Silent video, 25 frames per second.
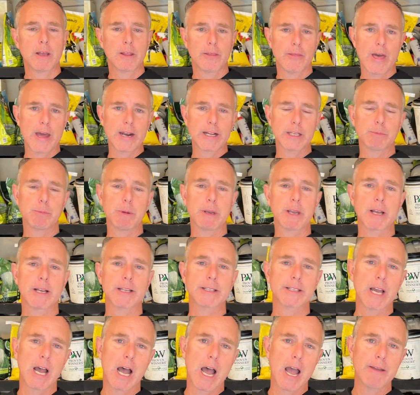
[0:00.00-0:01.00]
That is
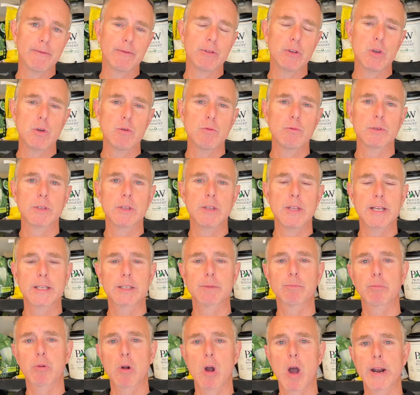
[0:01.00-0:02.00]
because I've used this
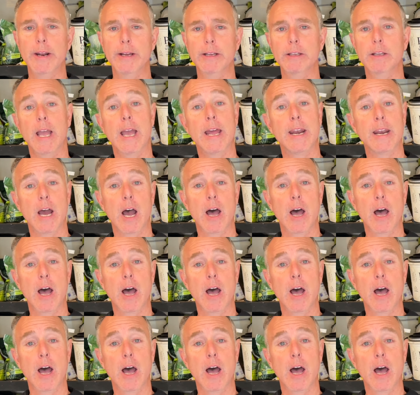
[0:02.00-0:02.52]
product and